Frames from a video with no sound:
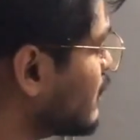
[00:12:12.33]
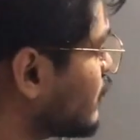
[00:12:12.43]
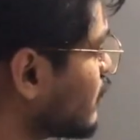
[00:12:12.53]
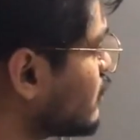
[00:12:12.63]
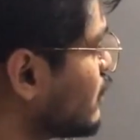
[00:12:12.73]

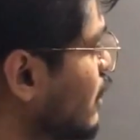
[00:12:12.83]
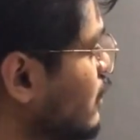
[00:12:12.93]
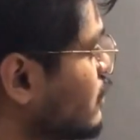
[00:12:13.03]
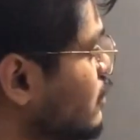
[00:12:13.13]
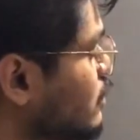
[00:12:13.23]
structure
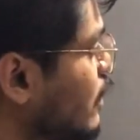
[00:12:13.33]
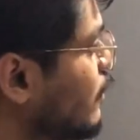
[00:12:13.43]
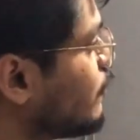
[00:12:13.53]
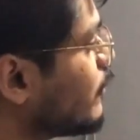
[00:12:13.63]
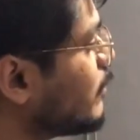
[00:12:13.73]
has
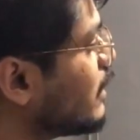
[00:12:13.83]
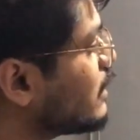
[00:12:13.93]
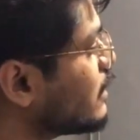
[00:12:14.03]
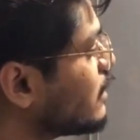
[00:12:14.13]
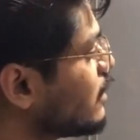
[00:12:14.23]

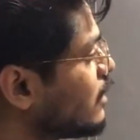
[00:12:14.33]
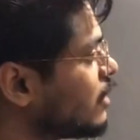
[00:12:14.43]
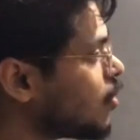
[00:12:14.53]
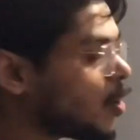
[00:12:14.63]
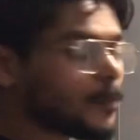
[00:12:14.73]
diaphragmatic
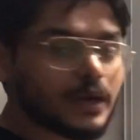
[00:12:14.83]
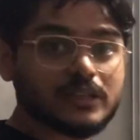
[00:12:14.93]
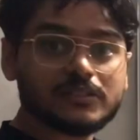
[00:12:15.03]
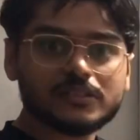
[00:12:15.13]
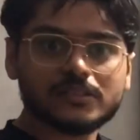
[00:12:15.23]

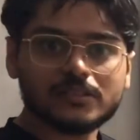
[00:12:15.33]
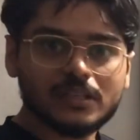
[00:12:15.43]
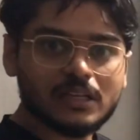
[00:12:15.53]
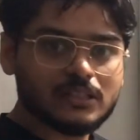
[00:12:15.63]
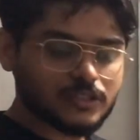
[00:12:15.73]
openings.
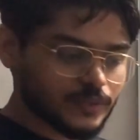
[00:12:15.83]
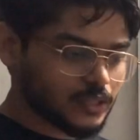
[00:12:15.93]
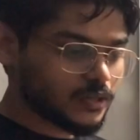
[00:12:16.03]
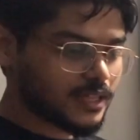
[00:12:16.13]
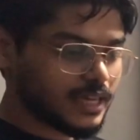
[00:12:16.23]
So we
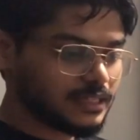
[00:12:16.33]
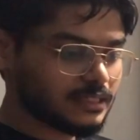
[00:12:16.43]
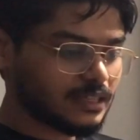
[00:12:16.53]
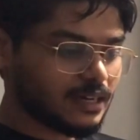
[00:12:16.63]
know that in the